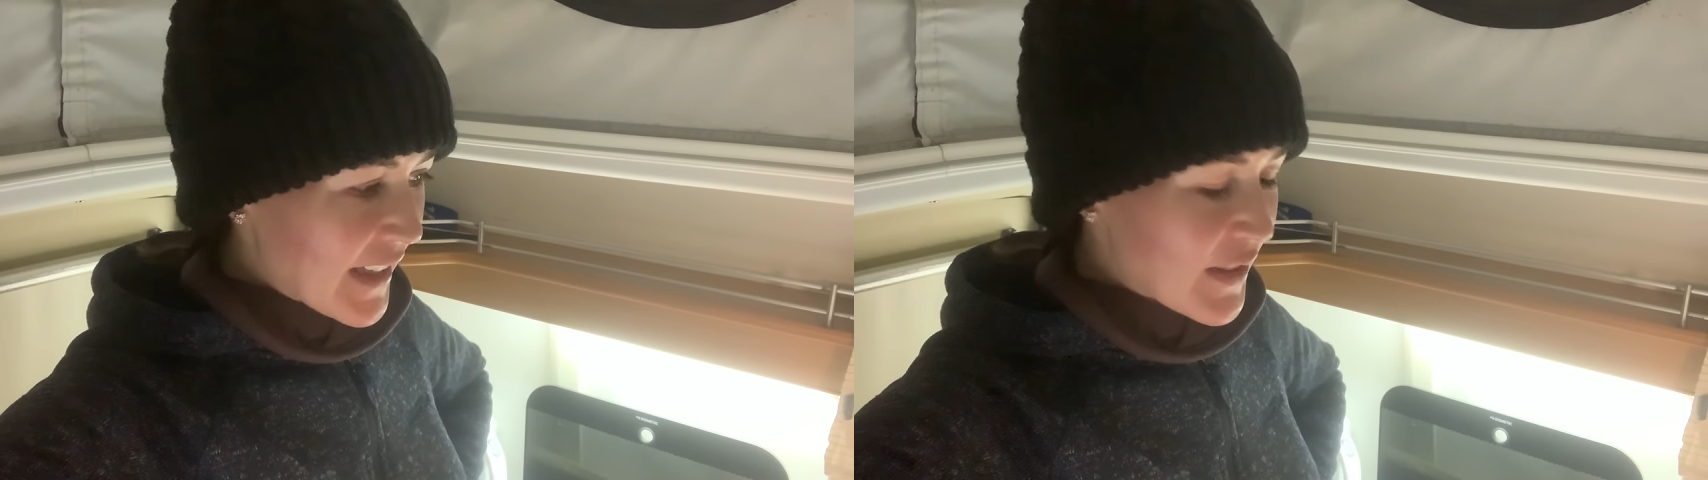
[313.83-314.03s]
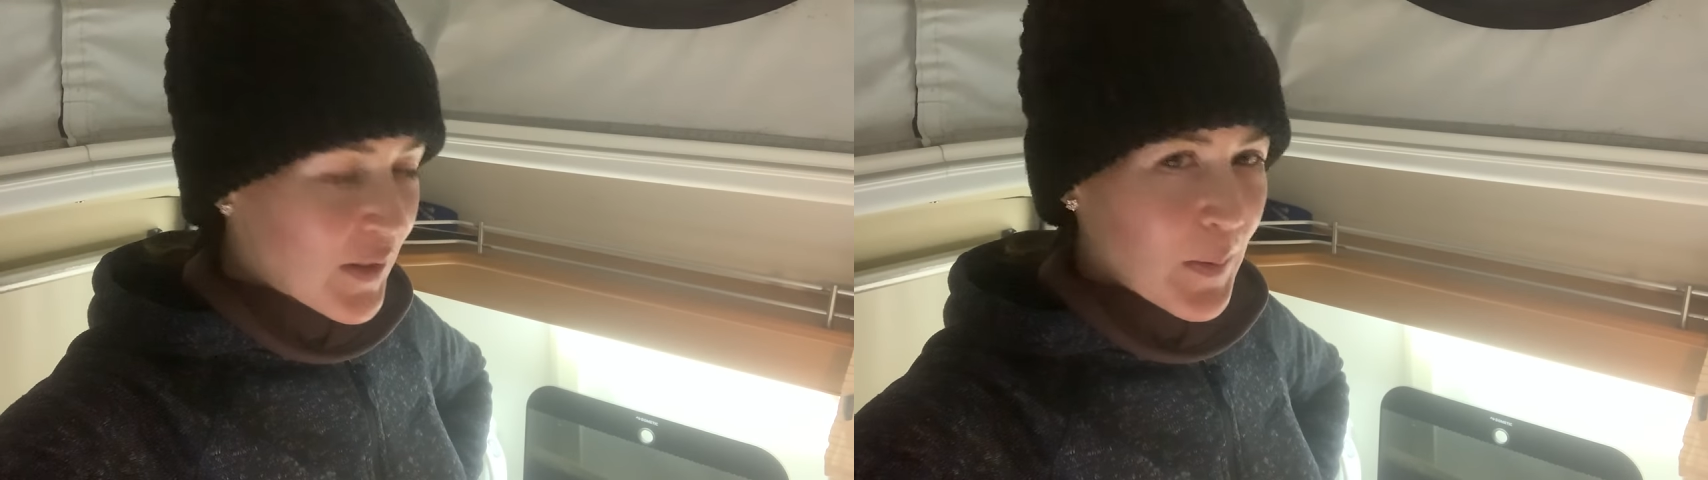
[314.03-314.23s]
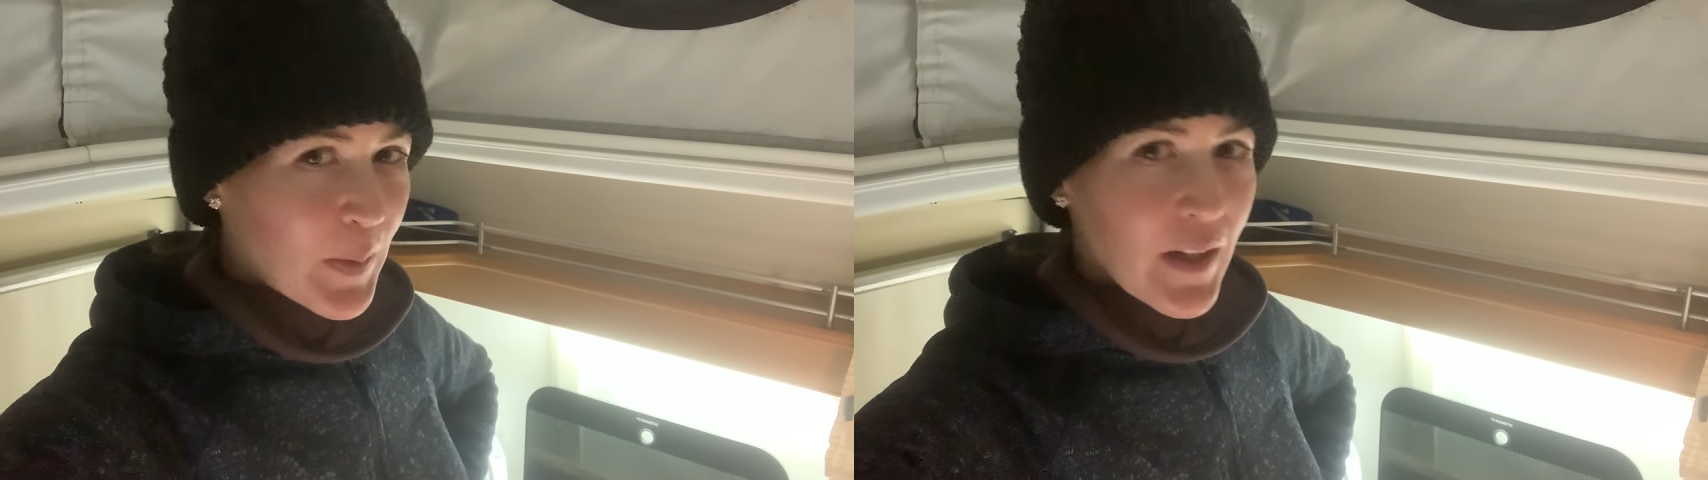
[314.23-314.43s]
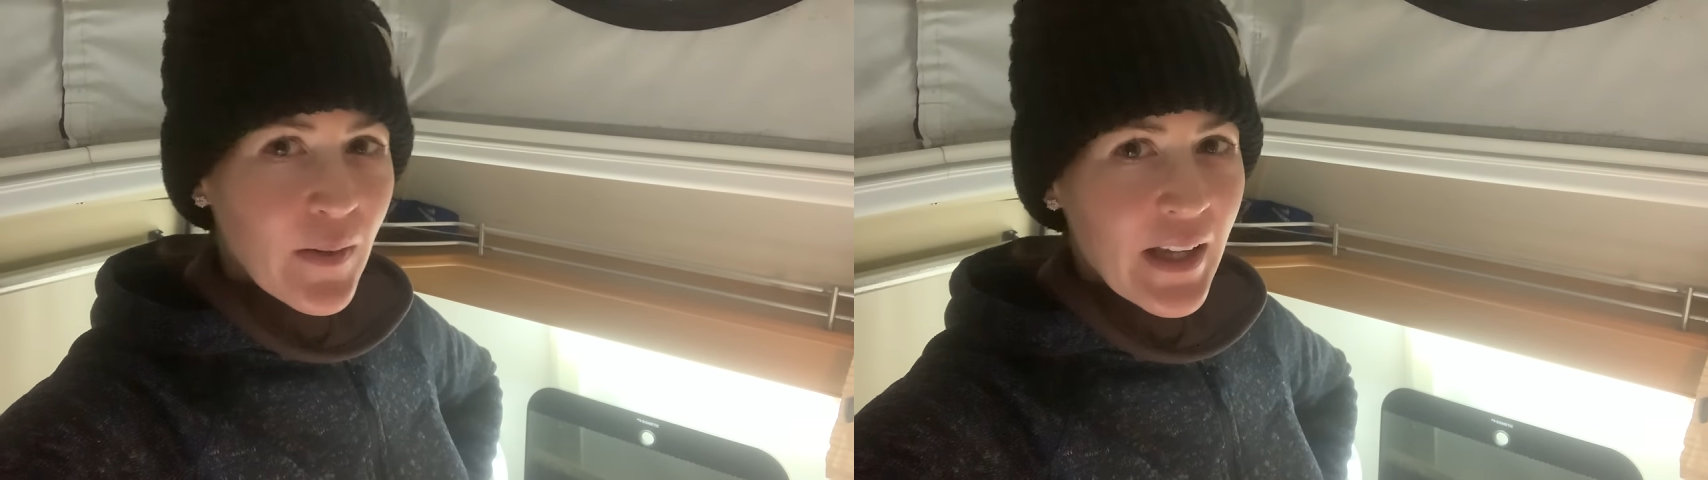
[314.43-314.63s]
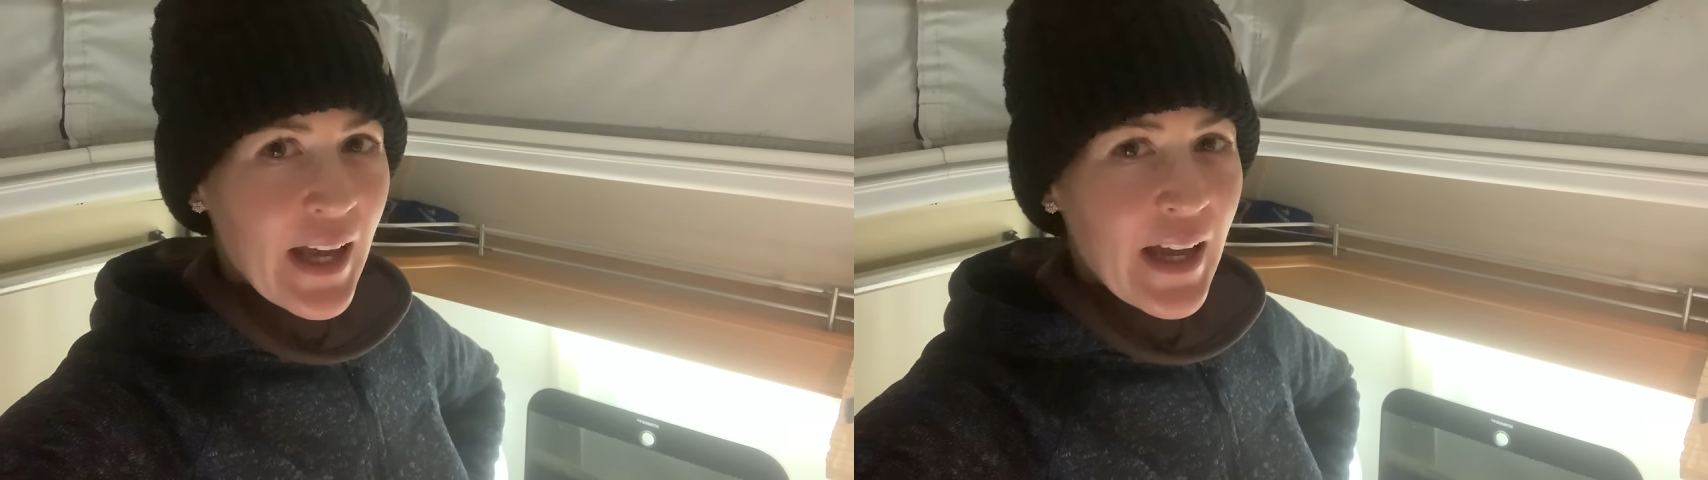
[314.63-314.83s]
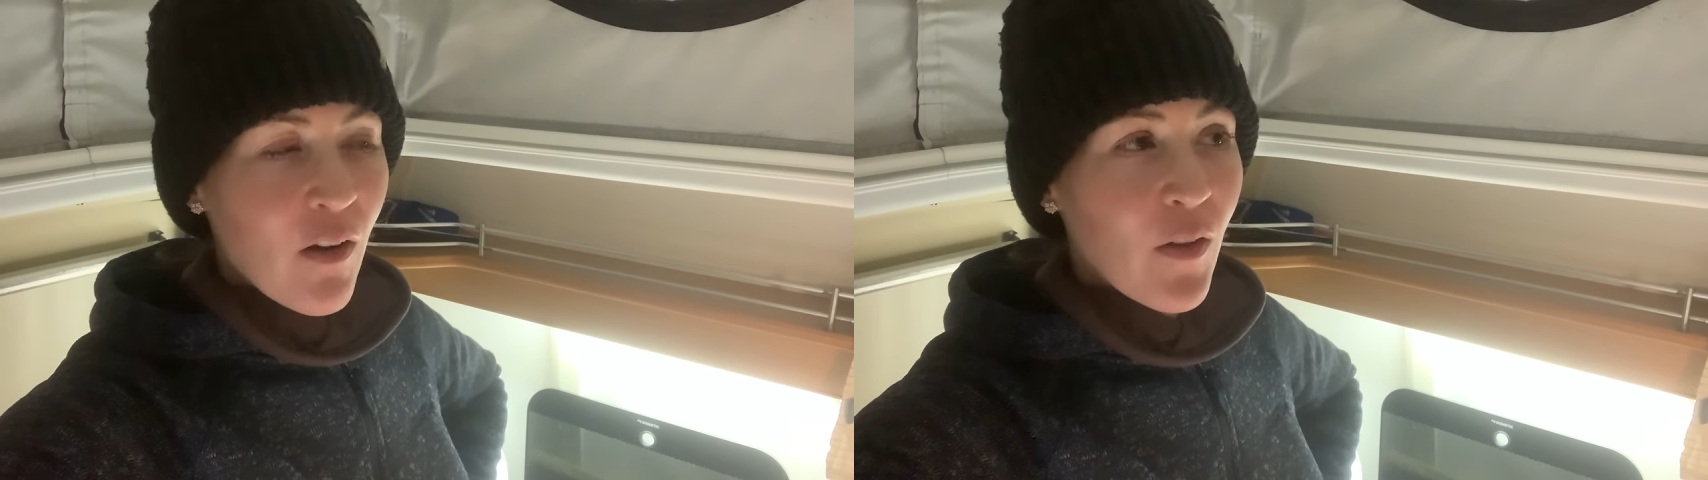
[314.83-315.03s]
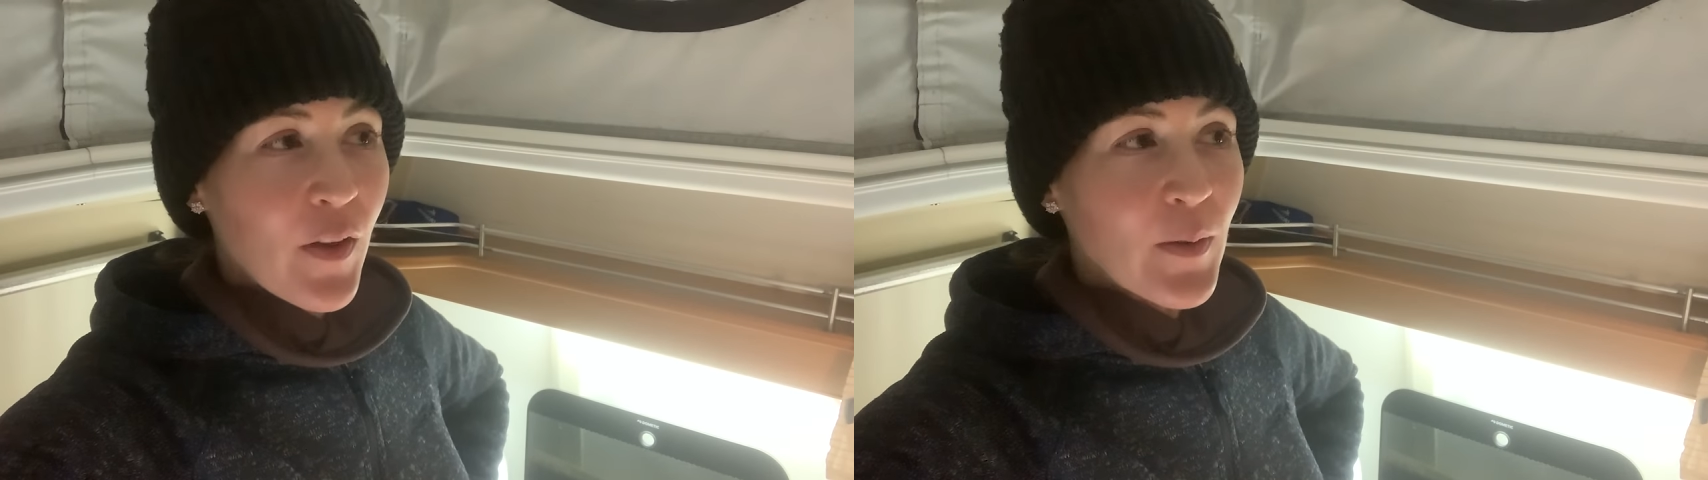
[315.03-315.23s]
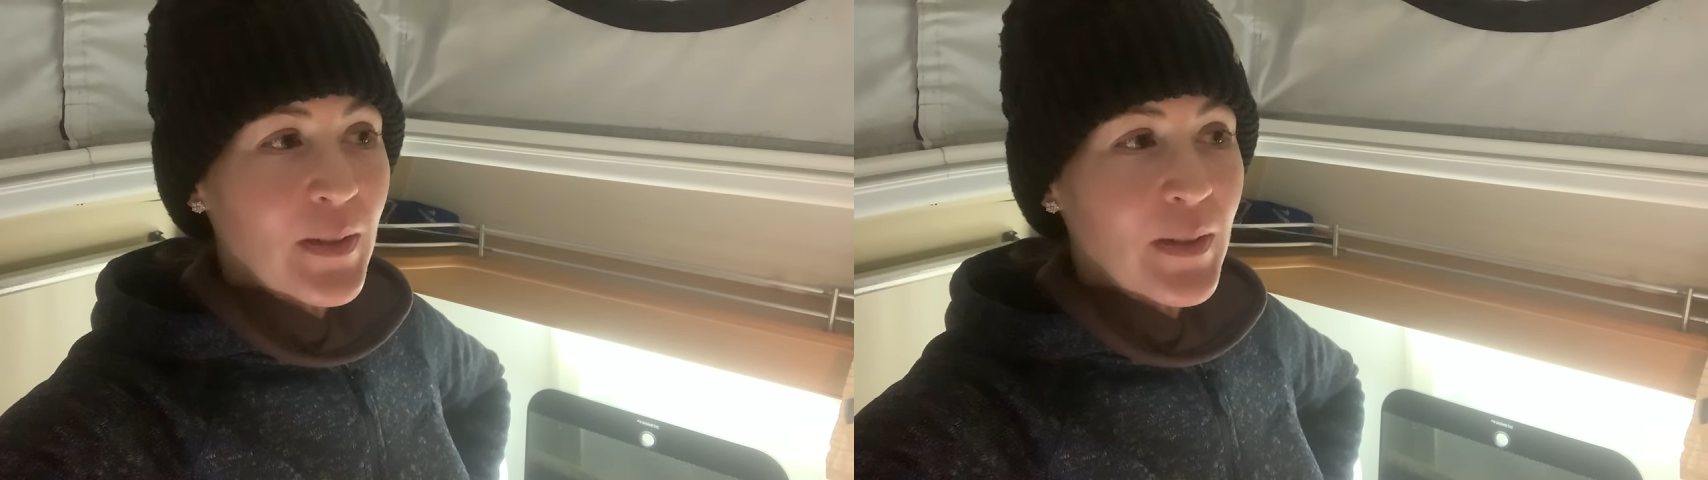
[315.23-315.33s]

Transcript: it's going to be okay, although